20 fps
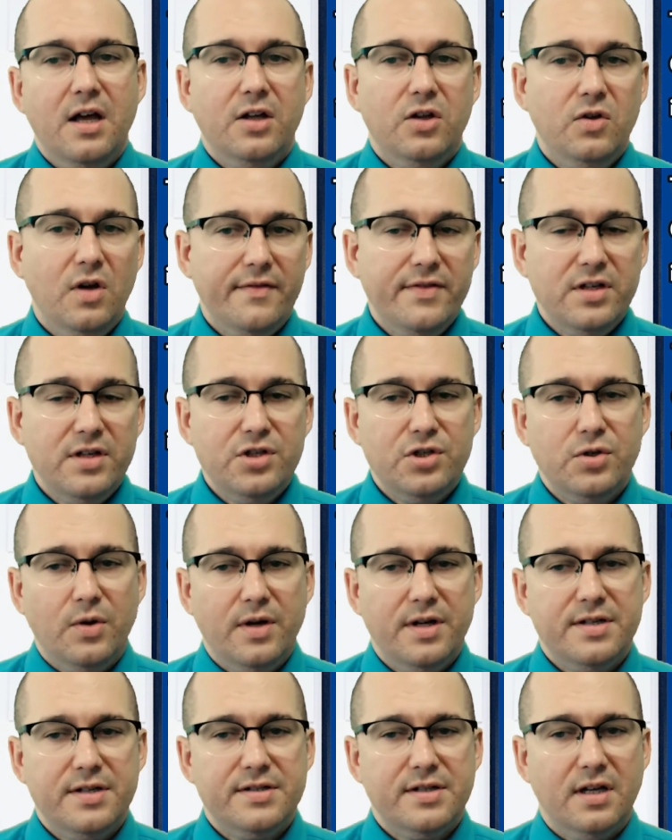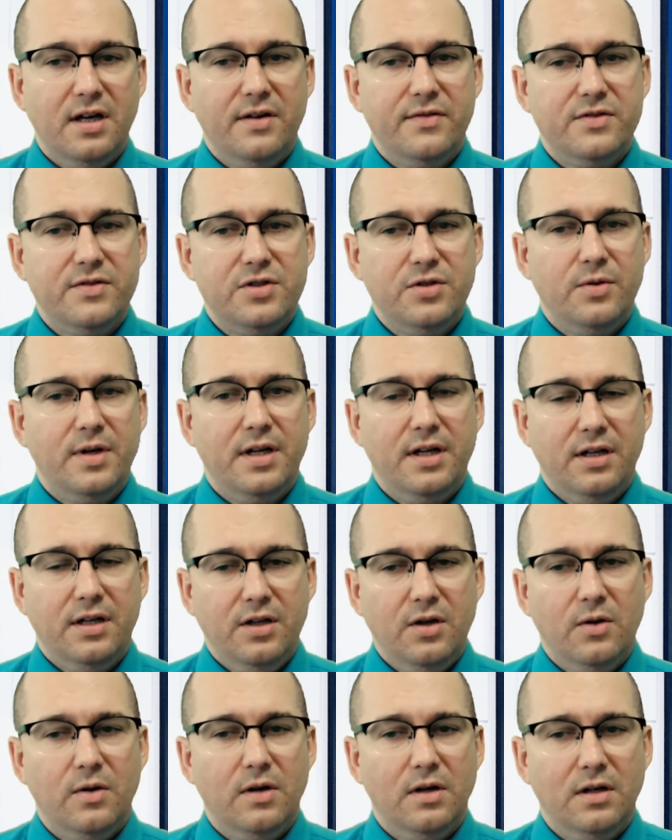you have the choice of doing
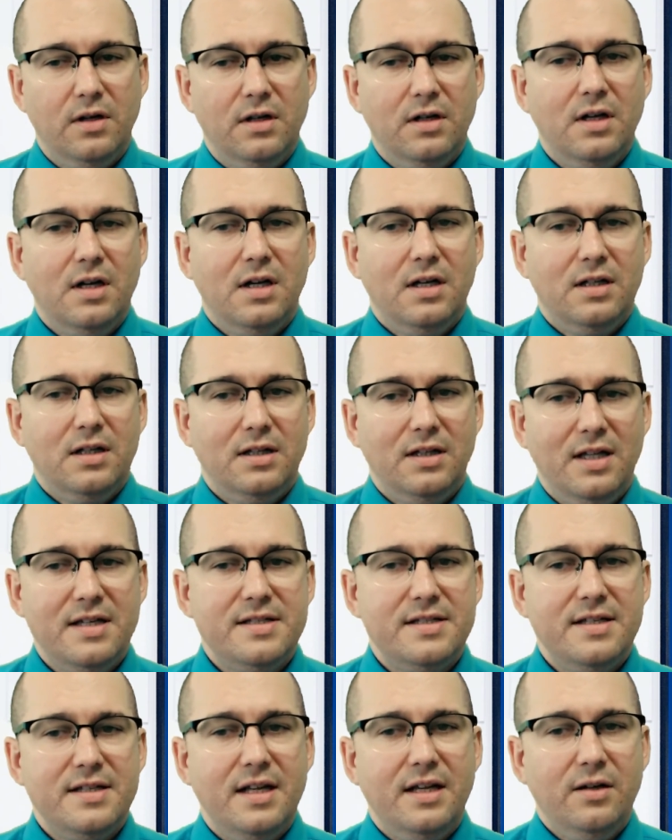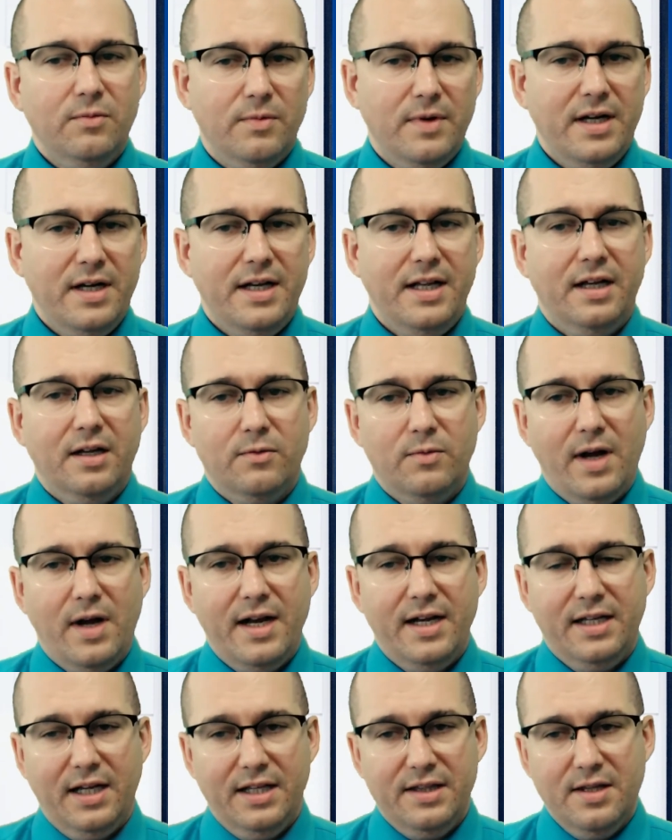your listening, reading, and
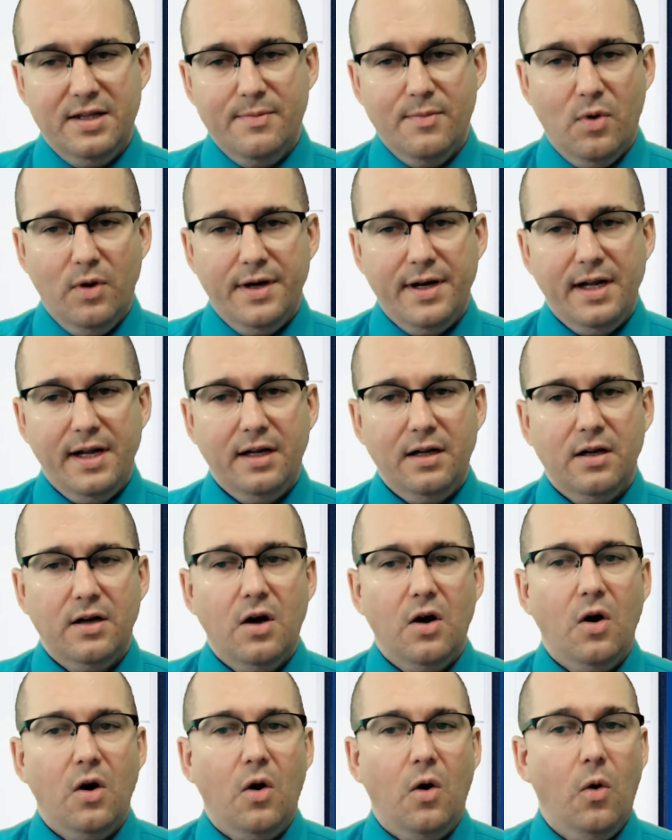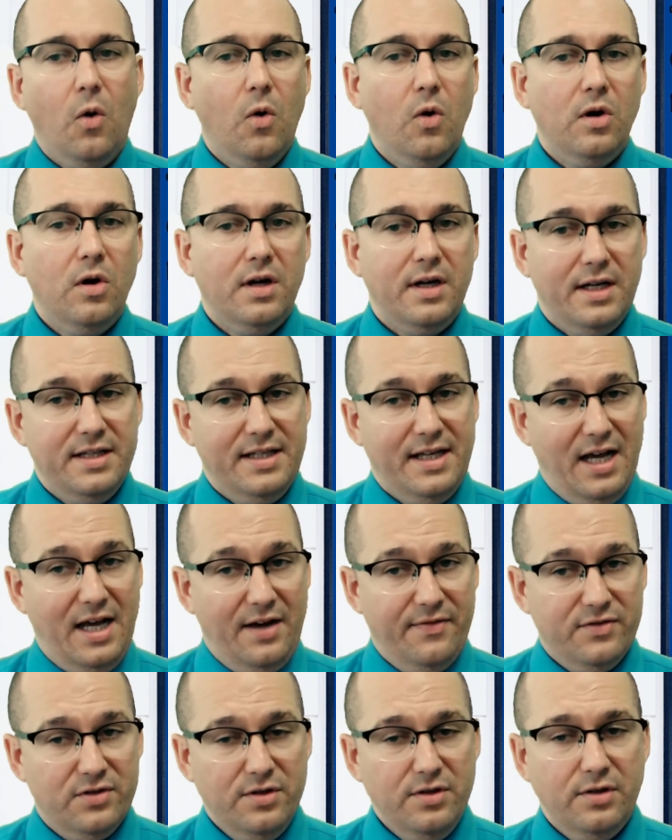writing in the morning or in the
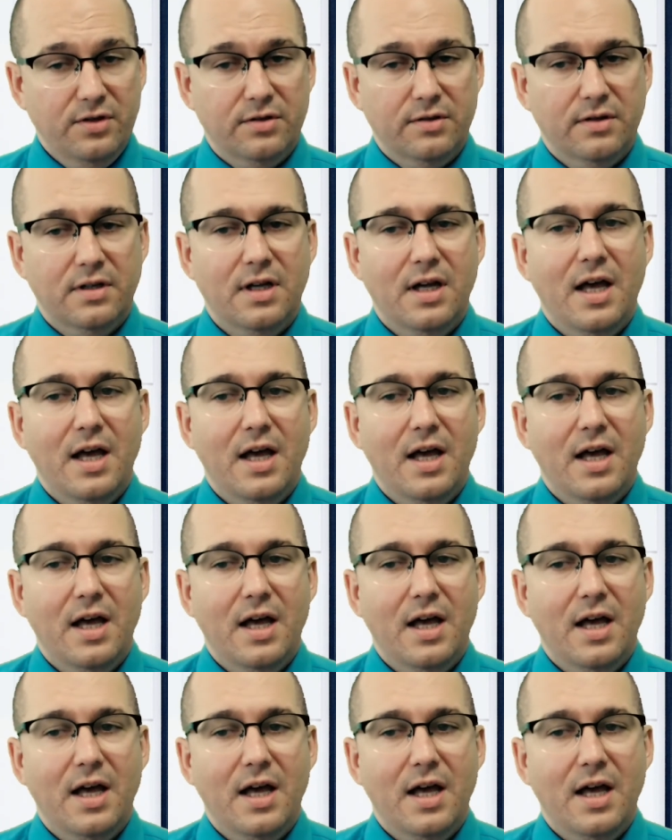afternoon,